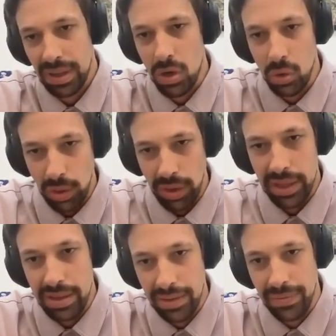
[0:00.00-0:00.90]

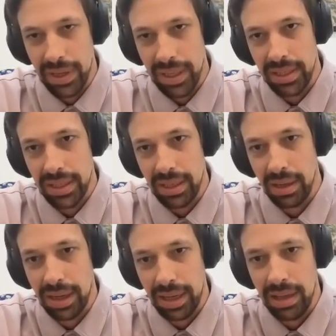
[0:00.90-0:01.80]
coolness if I didn't.
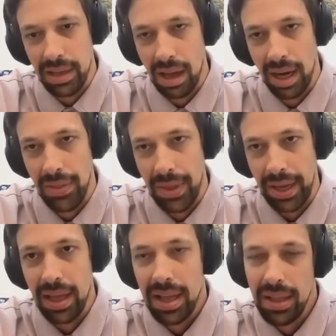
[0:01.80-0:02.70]
Like, I
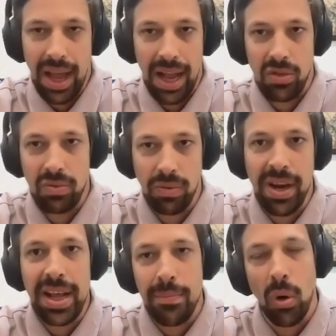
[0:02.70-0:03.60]
think that's
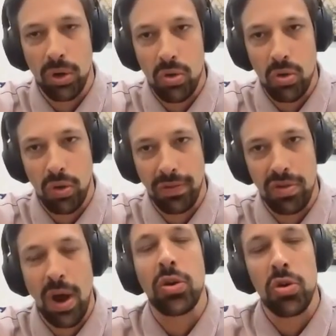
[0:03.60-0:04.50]
really important to sort of
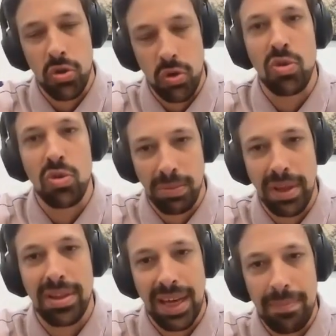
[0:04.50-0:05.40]
try and consume some of
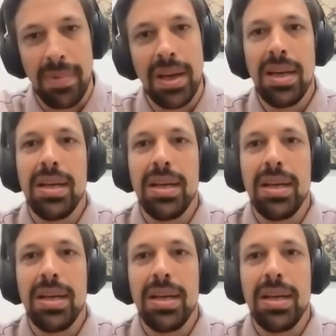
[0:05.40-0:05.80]
the same